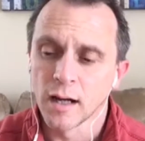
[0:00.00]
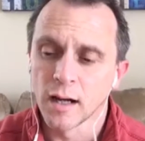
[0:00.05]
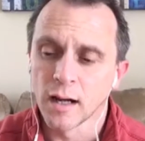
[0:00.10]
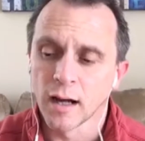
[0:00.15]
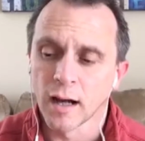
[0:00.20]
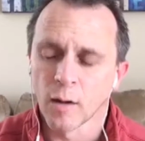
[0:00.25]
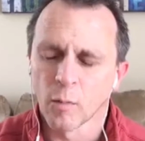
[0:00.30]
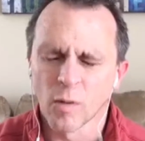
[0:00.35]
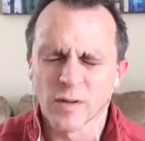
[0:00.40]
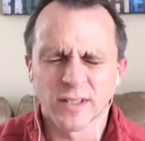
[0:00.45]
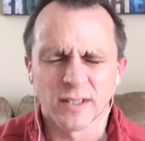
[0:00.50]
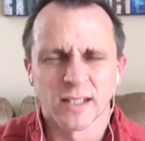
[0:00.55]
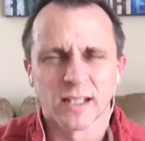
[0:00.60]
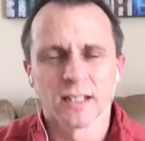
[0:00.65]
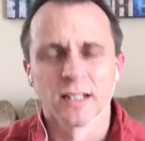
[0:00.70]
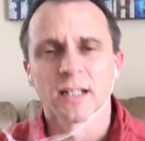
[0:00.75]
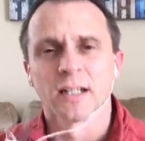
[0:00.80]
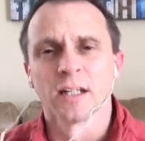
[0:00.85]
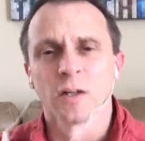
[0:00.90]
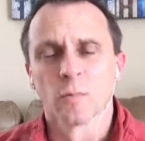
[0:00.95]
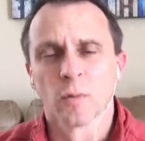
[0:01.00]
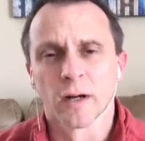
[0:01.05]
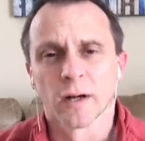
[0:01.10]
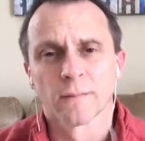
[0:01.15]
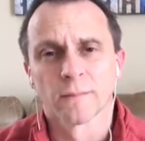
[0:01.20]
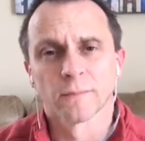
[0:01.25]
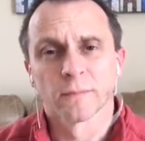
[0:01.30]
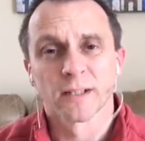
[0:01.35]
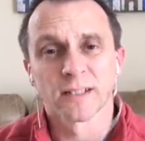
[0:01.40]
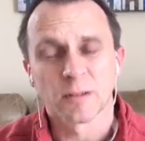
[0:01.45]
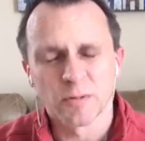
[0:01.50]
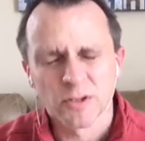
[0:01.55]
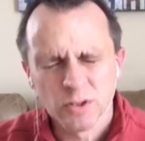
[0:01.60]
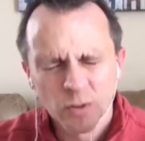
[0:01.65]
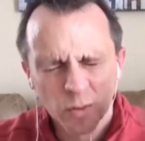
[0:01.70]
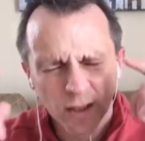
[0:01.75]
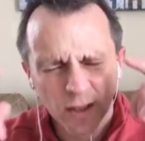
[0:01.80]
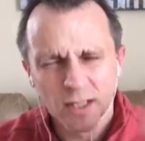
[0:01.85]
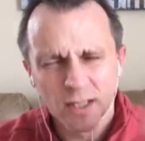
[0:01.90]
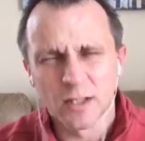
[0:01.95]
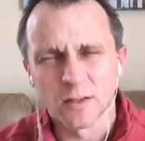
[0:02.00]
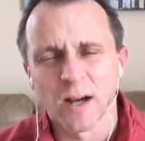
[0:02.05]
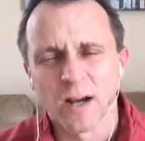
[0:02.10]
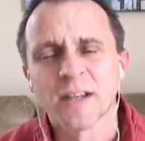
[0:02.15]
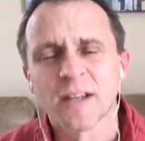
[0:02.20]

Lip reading: I wasn't getting anywhere, because I was doing it here.